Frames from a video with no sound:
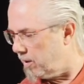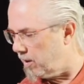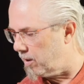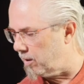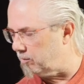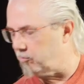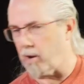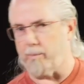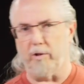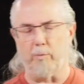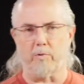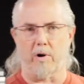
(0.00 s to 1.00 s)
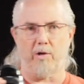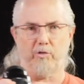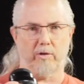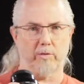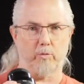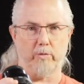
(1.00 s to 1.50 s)
Double the
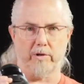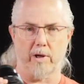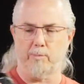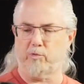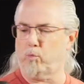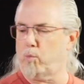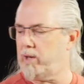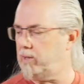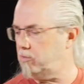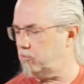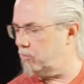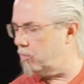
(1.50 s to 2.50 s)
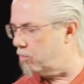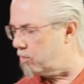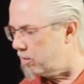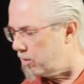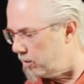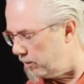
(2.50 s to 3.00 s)
price and three times the weight,
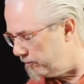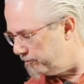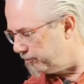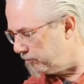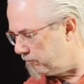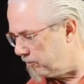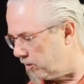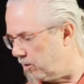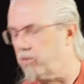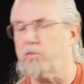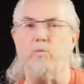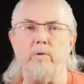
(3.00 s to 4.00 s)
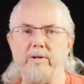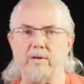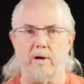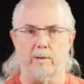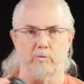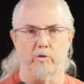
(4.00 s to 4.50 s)
or three
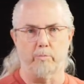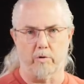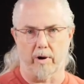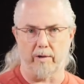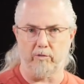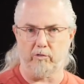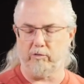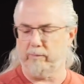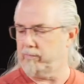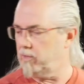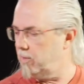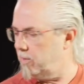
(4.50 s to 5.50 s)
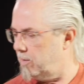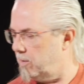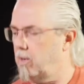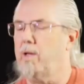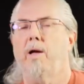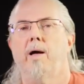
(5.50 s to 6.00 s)
times the price?
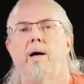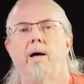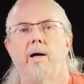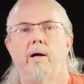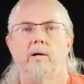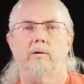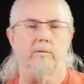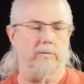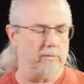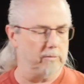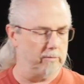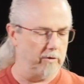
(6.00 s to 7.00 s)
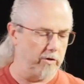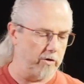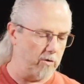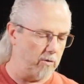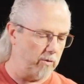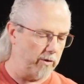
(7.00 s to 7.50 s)
You
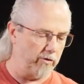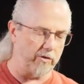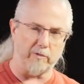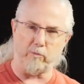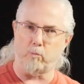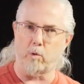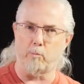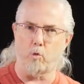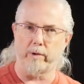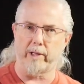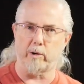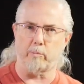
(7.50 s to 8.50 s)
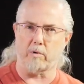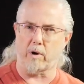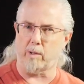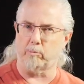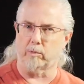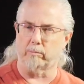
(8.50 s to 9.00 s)
know, is f1.8 a
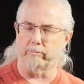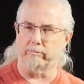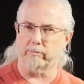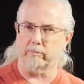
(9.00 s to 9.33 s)
problem?